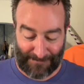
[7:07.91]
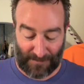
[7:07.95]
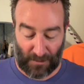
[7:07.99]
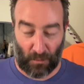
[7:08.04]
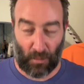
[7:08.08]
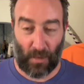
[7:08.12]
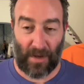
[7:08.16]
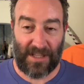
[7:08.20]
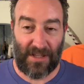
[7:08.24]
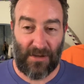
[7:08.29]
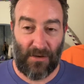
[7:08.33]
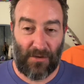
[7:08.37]

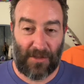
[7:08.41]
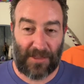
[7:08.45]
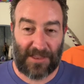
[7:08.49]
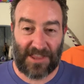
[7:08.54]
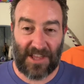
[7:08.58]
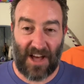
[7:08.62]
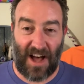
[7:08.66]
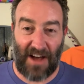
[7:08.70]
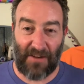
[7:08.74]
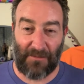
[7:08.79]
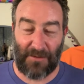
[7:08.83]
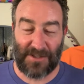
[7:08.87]
what you
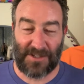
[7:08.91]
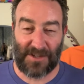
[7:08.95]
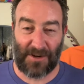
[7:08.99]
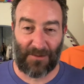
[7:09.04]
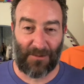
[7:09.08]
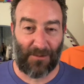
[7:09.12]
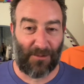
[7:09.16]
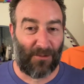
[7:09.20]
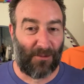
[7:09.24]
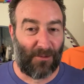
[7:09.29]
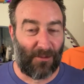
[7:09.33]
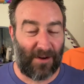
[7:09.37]
thought was a
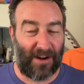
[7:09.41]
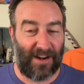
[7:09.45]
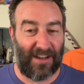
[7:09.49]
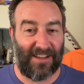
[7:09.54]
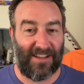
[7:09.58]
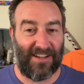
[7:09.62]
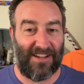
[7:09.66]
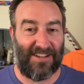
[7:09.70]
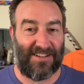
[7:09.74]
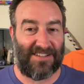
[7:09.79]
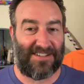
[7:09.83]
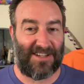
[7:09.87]

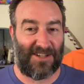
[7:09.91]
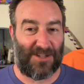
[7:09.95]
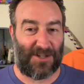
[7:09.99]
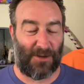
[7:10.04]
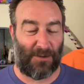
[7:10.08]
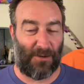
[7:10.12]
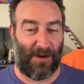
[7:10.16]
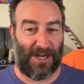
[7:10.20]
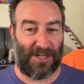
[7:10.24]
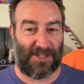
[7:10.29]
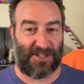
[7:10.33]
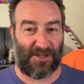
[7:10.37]
really good
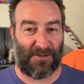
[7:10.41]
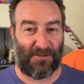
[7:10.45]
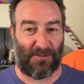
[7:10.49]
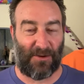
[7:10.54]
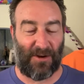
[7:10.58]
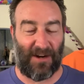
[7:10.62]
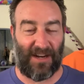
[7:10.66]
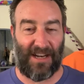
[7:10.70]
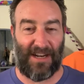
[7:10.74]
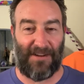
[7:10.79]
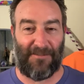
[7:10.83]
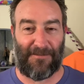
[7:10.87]
situation
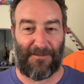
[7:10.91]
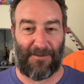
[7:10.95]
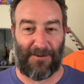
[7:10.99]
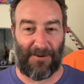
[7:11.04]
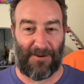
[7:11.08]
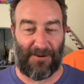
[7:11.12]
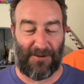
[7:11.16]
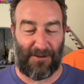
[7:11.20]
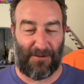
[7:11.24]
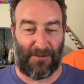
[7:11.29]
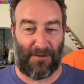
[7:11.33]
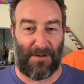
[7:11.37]
working
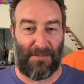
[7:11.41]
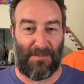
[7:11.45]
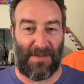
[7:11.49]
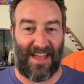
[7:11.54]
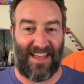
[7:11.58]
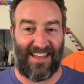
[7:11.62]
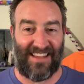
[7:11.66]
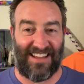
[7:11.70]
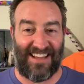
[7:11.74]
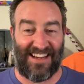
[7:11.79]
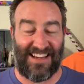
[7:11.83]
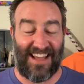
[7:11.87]
for the
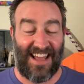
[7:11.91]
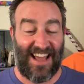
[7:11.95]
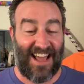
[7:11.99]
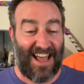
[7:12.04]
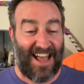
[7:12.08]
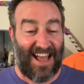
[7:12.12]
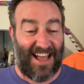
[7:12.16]
rebellion.